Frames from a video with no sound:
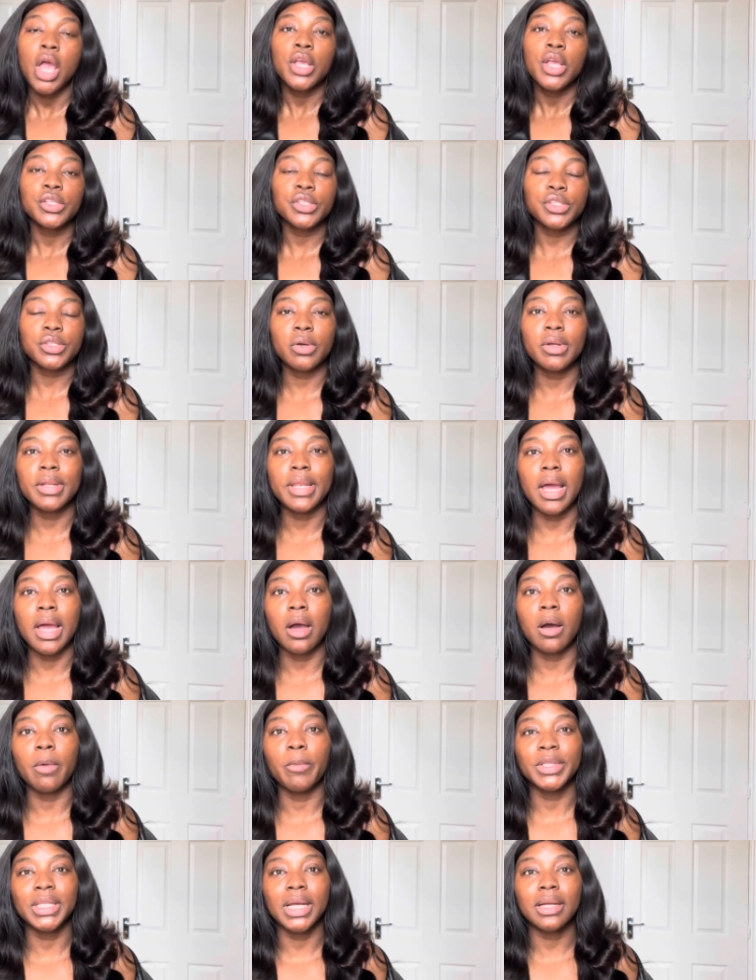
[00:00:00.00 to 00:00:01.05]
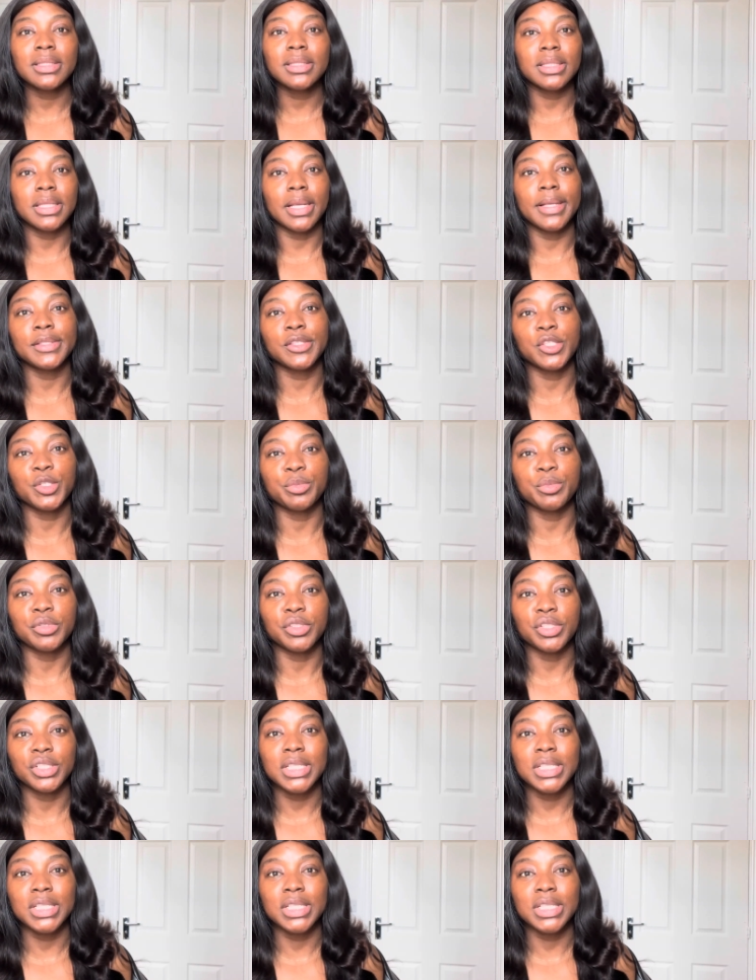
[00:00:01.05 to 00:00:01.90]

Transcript: So now, without saying so much,